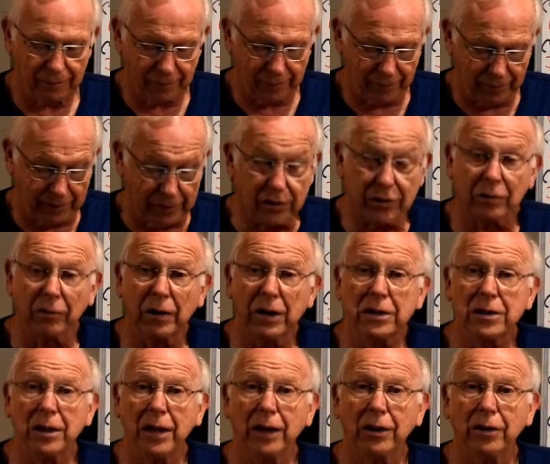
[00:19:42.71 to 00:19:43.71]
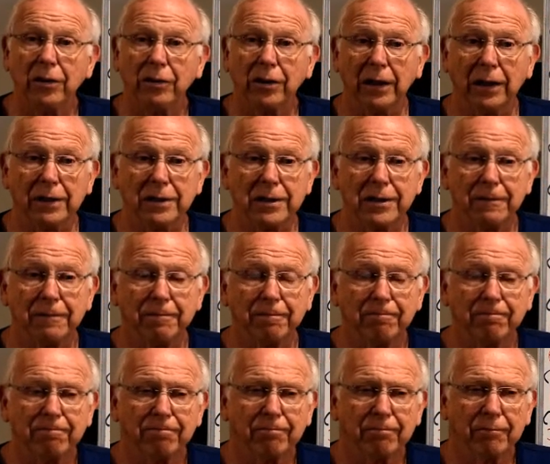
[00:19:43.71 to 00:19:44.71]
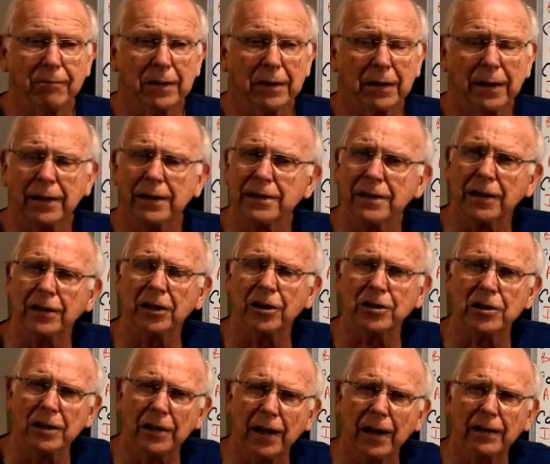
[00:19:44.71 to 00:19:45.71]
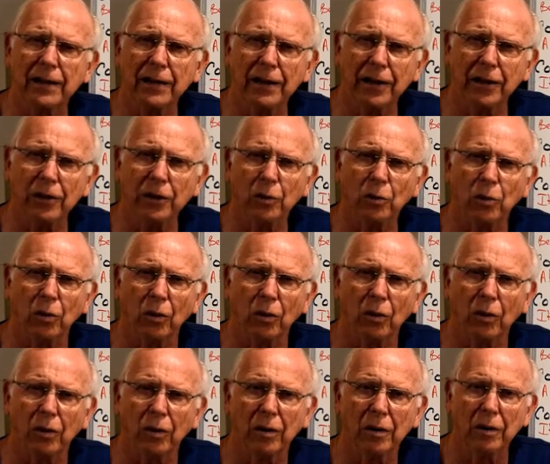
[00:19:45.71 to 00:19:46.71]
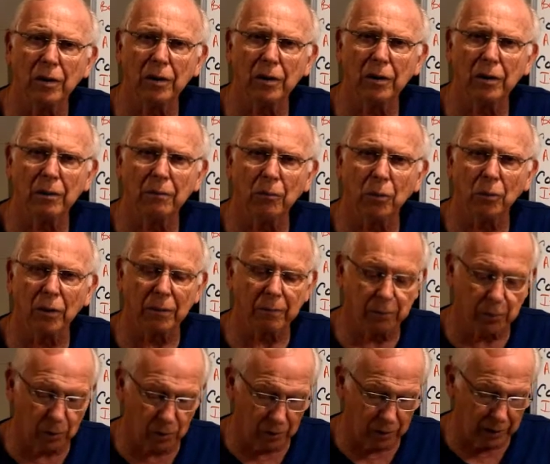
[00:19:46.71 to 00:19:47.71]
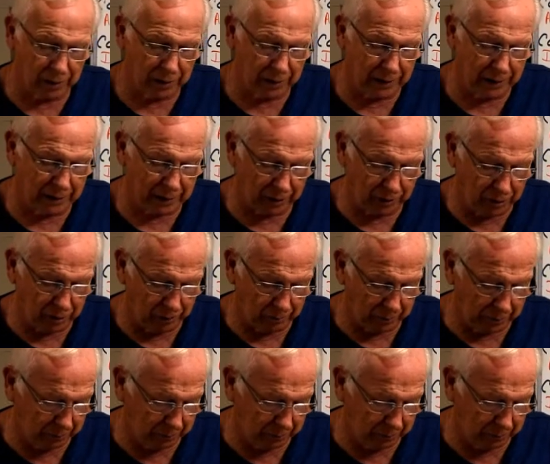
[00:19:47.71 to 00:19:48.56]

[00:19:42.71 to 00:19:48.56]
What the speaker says: That's the reason I do this, is that there's nothing in the world more important than a human